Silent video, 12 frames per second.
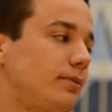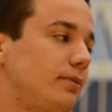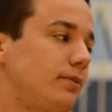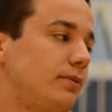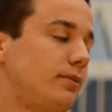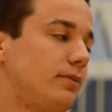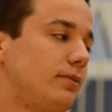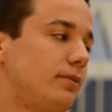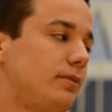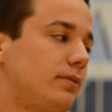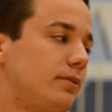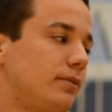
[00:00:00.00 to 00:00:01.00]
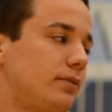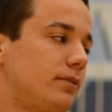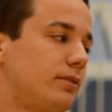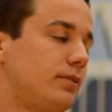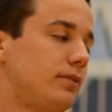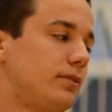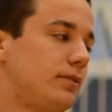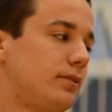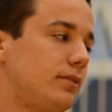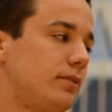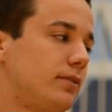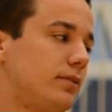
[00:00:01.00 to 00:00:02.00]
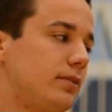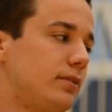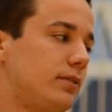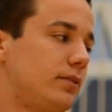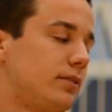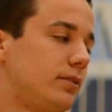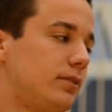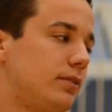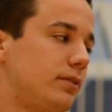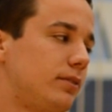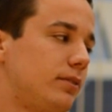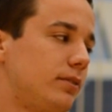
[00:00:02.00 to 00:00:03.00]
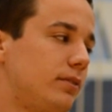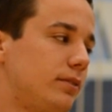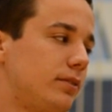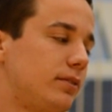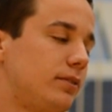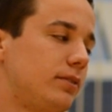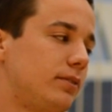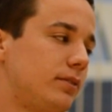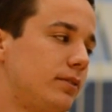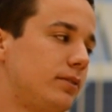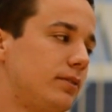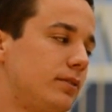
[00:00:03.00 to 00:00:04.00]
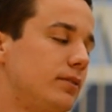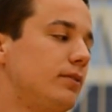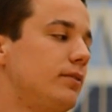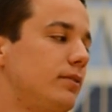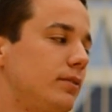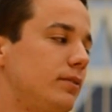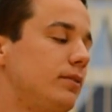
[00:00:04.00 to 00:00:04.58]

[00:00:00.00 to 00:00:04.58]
(silent)